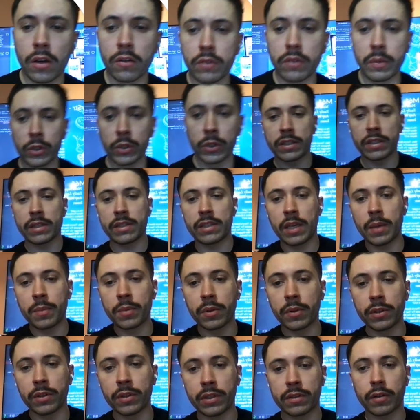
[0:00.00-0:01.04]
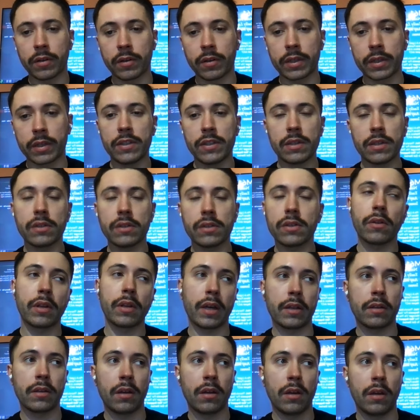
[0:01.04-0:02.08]
we want to disable interactivity so
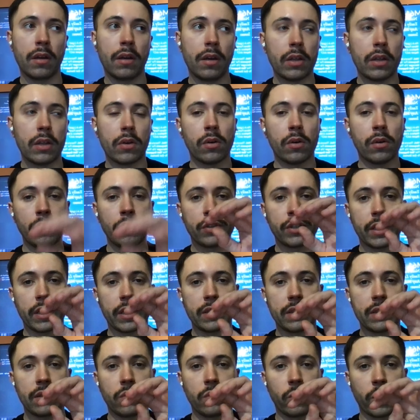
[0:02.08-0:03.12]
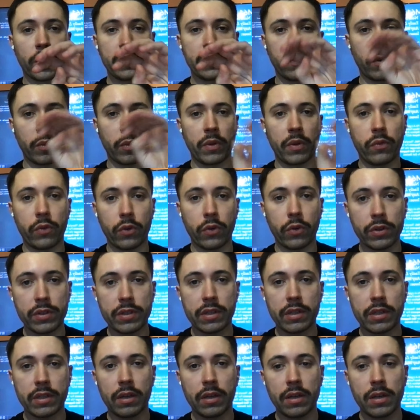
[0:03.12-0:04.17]
that it all just works from the
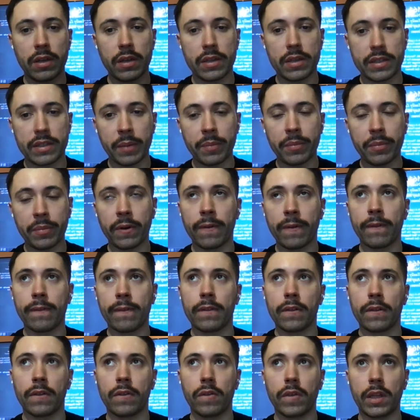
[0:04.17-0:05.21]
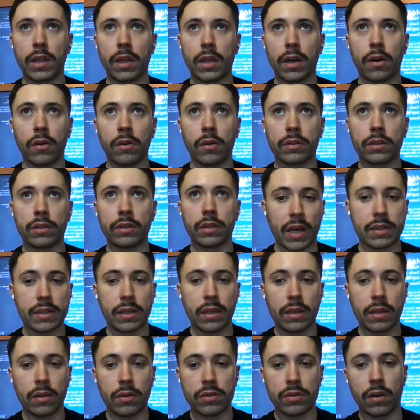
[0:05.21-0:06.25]
first step without
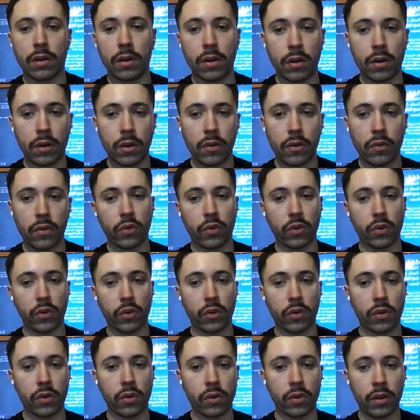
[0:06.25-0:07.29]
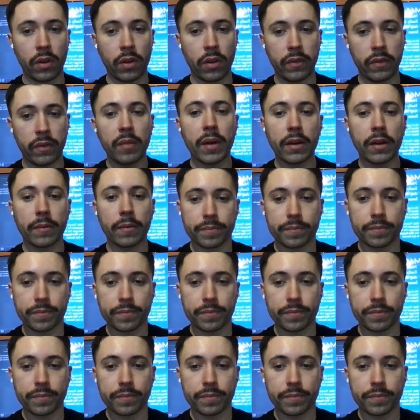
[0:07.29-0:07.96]
asking the user for the feedback.